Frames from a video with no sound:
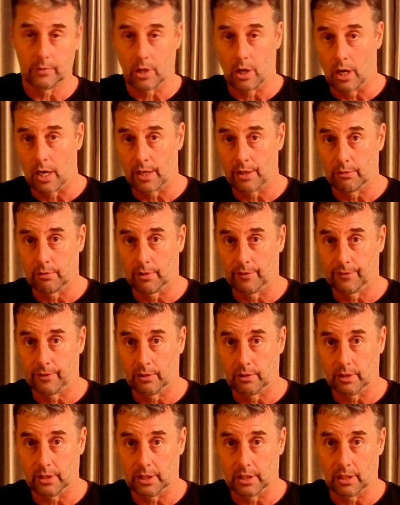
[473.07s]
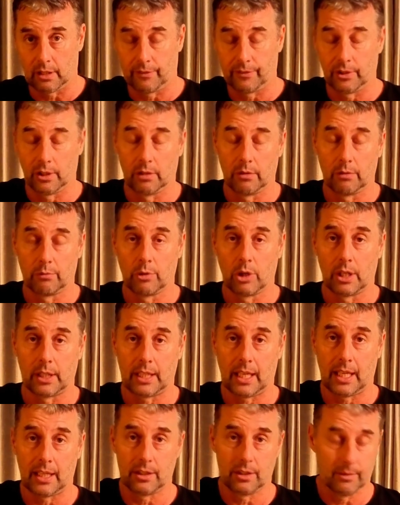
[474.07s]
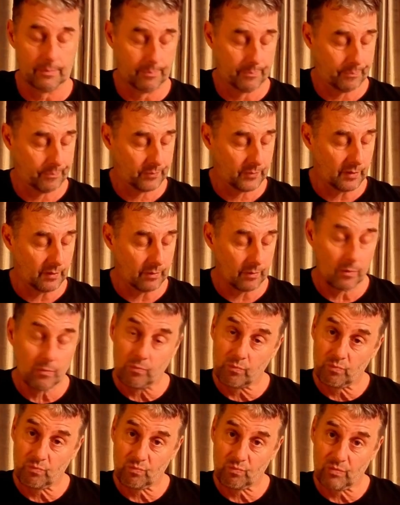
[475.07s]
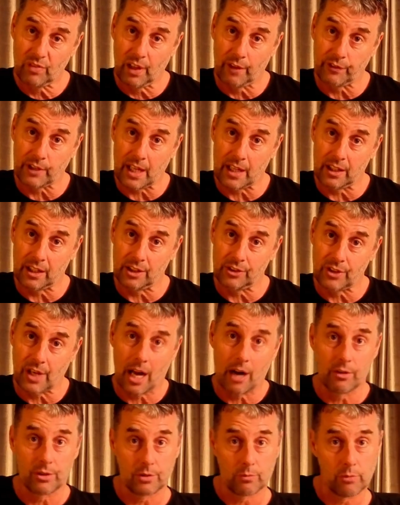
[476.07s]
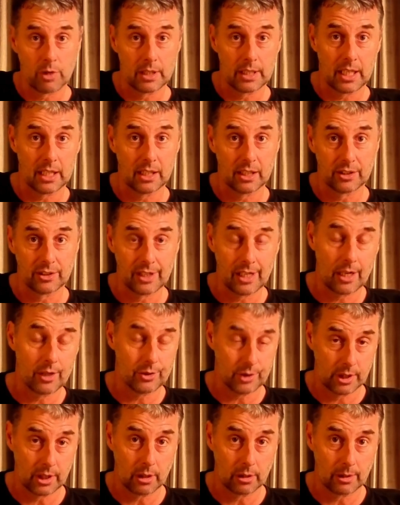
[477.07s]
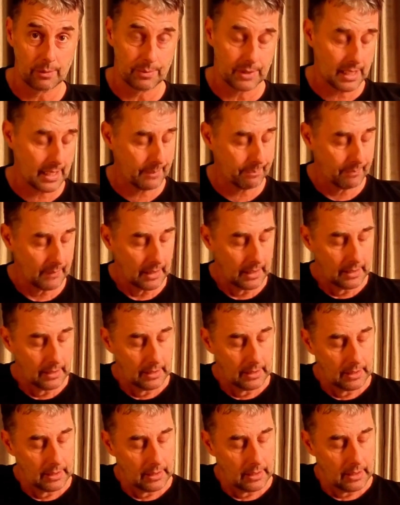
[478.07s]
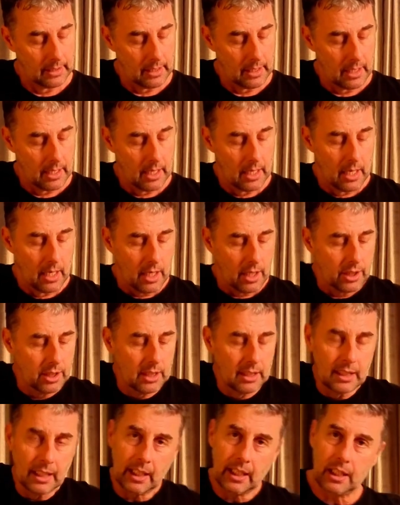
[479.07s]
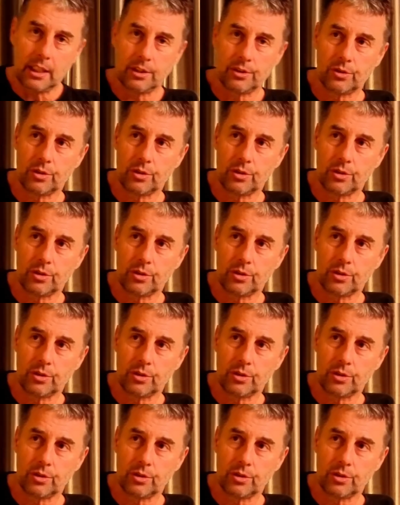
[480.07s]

Either if you're a left-handed guitarist, right-handed guitarist, you know what I'm saying. You need